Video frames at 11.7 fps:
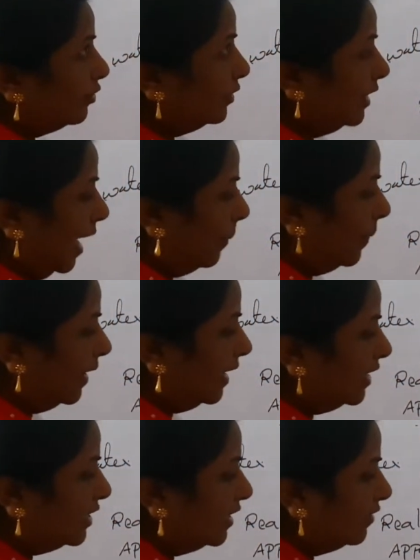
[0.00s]
through the
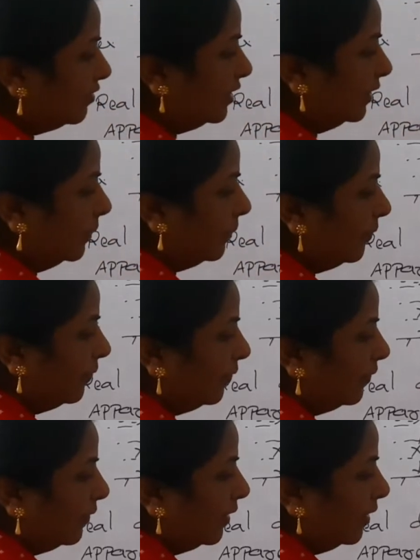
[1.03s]
apparent shift,
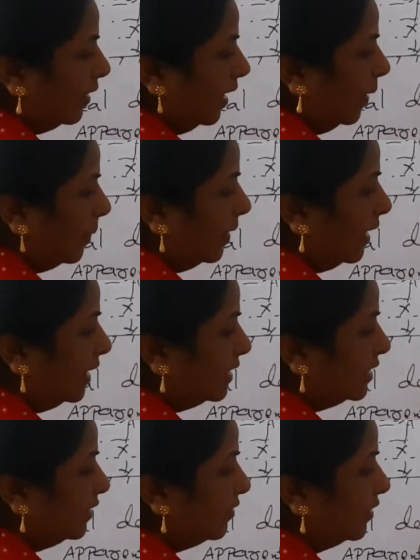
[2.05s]

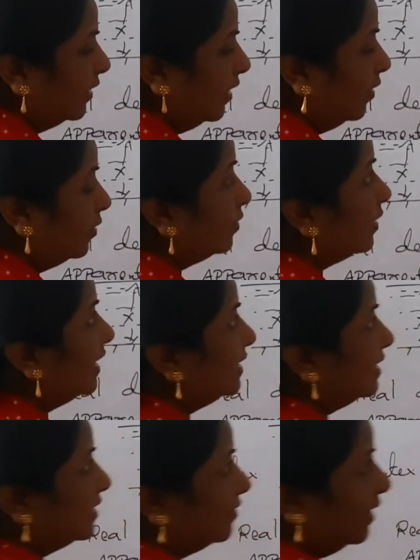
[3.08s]
how to write
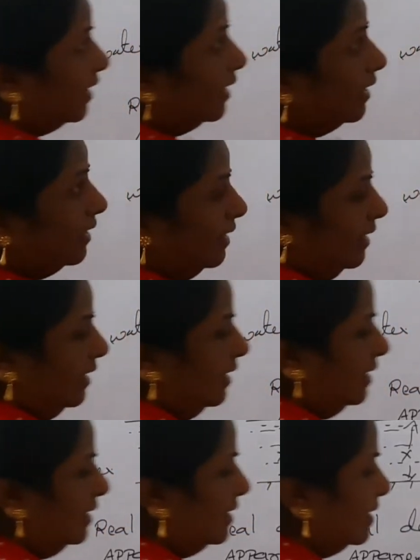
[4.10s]
this one?
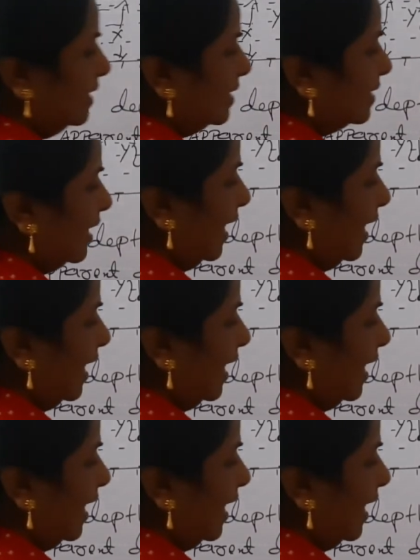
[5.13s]
This is the